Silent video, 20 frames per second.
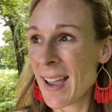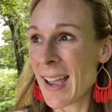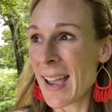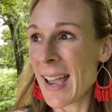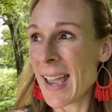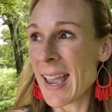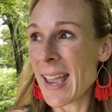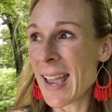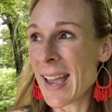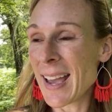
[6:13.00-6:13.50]

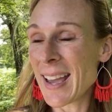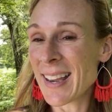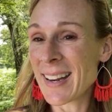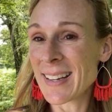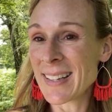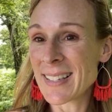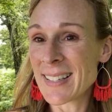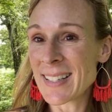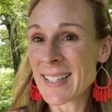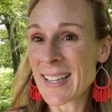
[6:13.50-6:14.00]

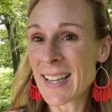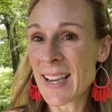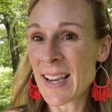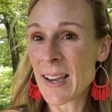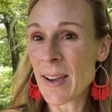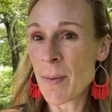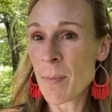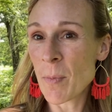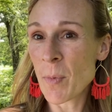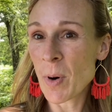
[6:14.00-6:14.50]
And
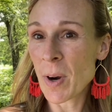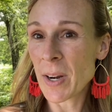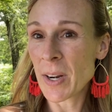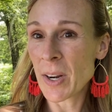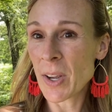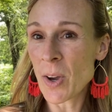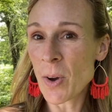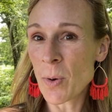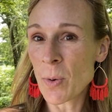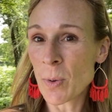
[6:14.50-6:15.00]
um, we're gonna
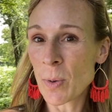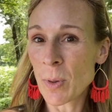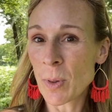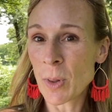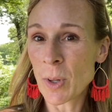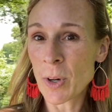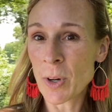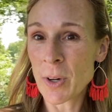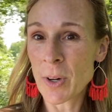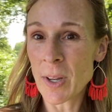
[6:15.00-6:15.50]
go
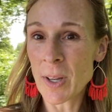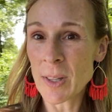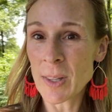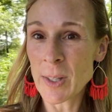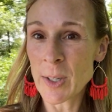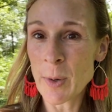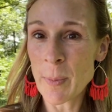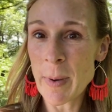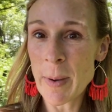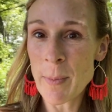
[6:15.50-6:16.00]
learn a
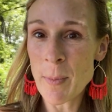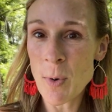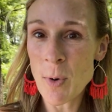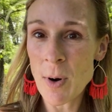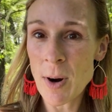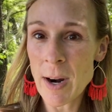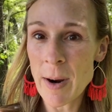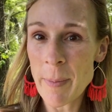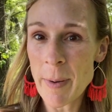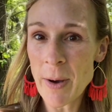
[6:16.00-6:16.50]
little bit
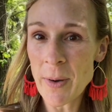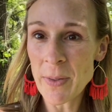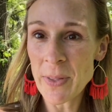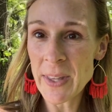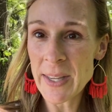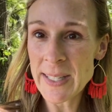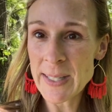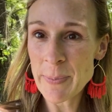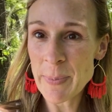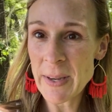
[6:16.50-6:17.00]
more about
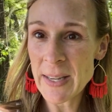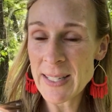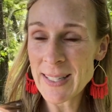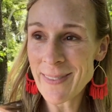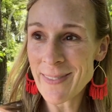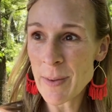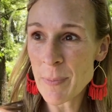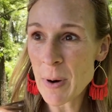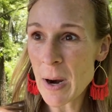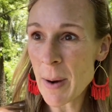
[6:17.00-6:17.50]
this piece of
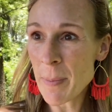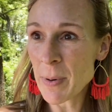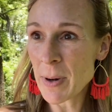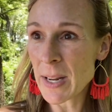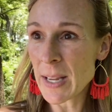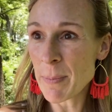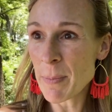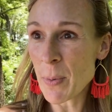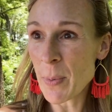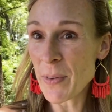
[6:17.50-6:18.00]
the
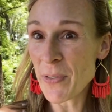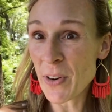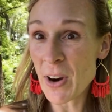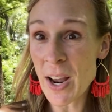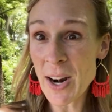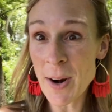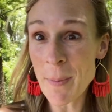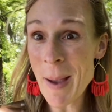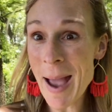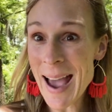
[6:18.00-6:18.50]
property, but we forgot
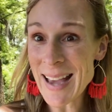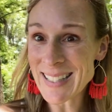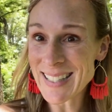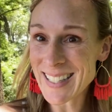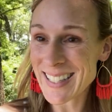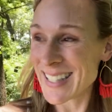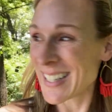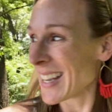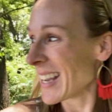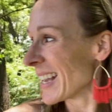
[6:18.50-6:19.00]
our
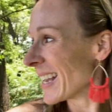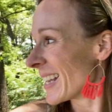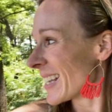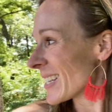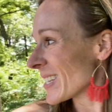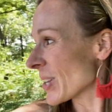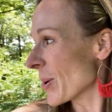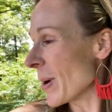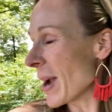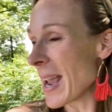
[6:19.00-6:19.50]
masks.
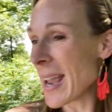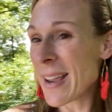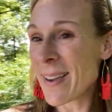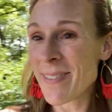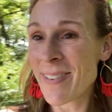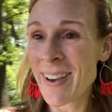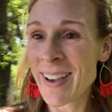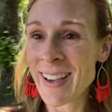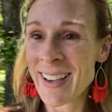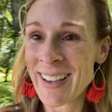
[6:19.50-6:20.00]
So Ave
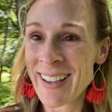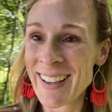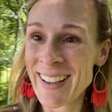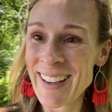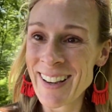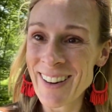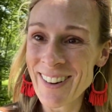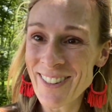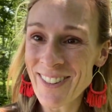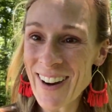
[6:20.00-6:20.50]

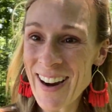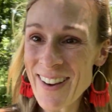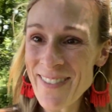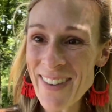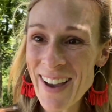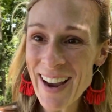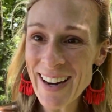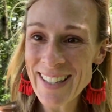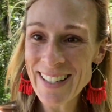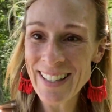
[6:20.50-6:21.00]
ran
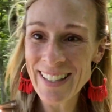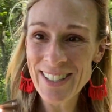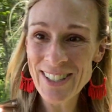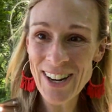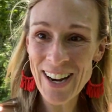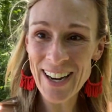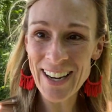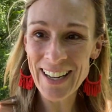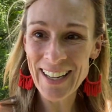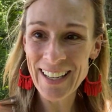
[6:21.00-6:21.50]
back to the
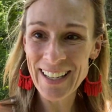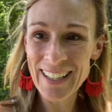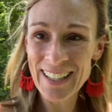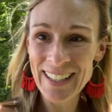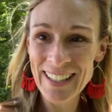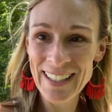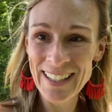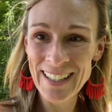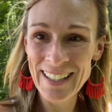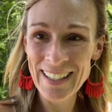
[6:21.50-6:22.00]
truck
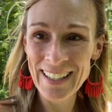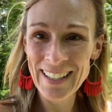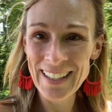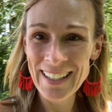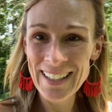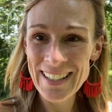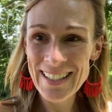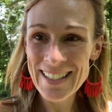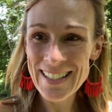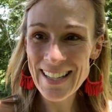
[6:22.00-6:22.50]

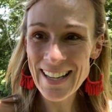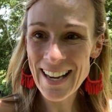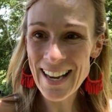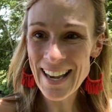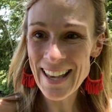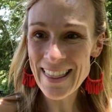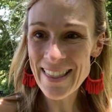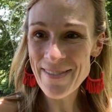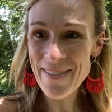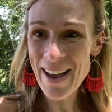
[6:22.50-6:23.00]
to
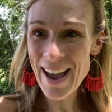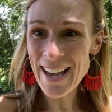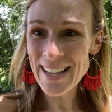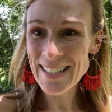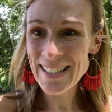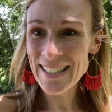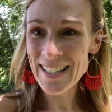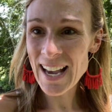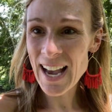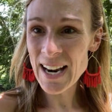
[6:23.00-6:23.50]
get the
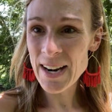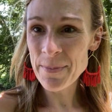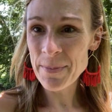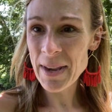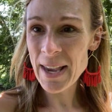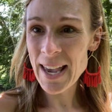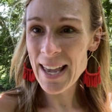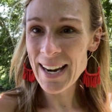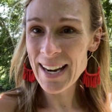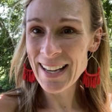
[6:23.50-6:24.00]
masks. Got him,
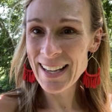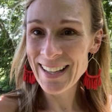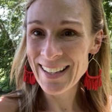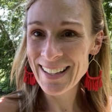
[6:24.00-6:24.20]
kid?